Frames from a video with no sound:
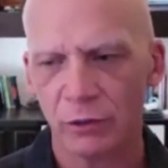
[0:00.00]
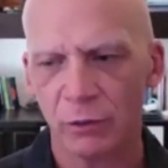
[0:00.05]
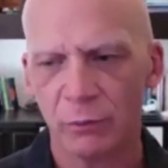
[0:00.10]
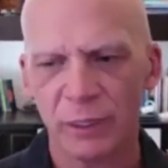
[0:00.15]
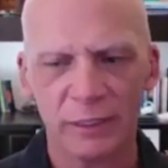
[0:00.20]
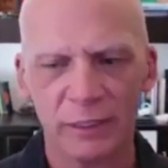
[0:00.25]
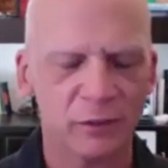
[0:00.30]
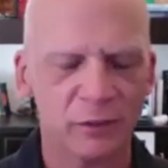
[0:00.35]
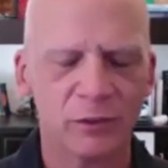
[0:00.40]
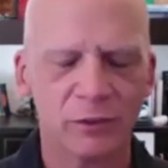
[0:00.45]
i
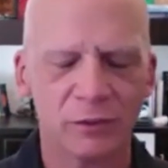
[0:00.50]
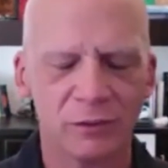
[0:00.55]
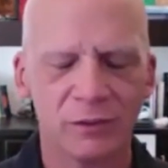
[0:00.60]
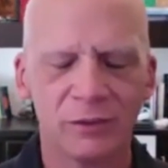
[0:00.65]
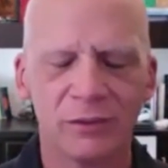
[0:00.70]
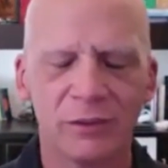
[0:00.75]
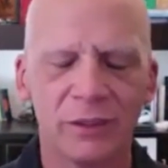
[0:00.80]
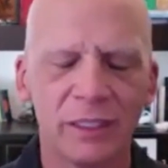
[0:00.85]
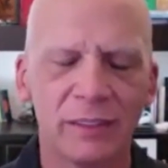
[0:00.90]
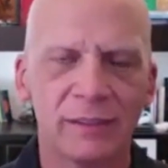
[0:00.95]
mean
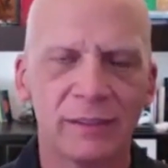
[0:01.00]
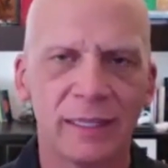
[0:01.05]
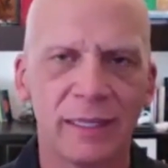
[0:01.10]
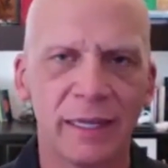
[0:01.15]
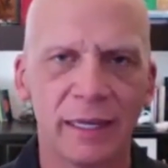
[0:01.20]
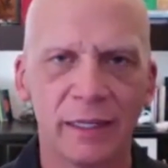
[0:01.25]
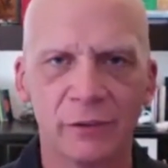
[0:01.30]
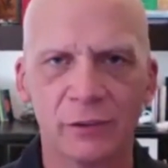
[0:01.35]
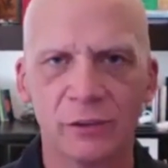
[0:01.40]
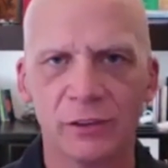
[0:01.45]
take
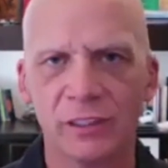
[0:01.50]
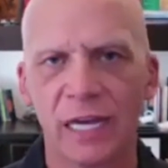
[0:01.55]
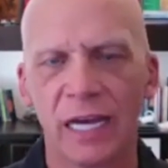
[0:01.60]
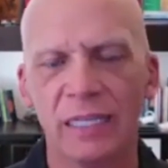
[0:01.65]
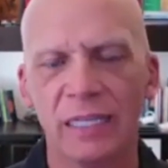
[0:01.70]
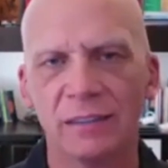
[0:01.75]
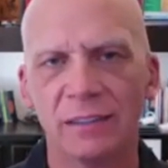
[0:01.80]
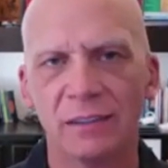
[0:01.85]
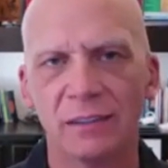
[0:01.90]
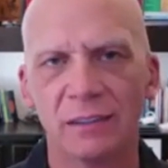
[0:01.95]

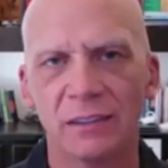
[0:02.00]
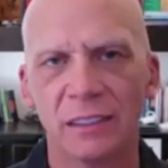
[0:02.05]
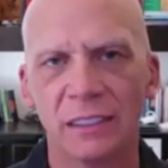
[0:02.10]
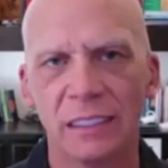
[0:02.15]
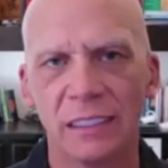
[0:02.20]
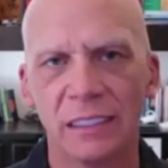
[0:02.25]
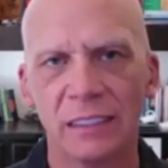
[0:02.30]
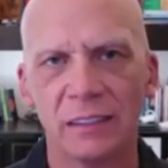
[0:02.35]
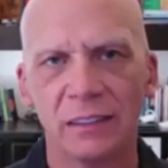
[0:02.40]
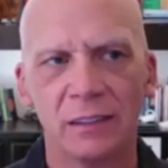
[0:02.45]
exercise it's
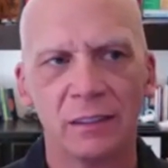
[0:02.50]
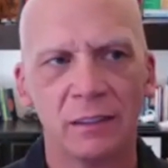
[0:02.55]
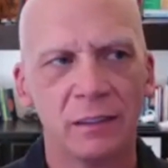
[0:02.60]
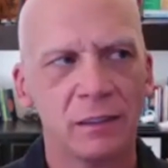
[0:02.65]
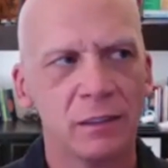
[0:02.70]
the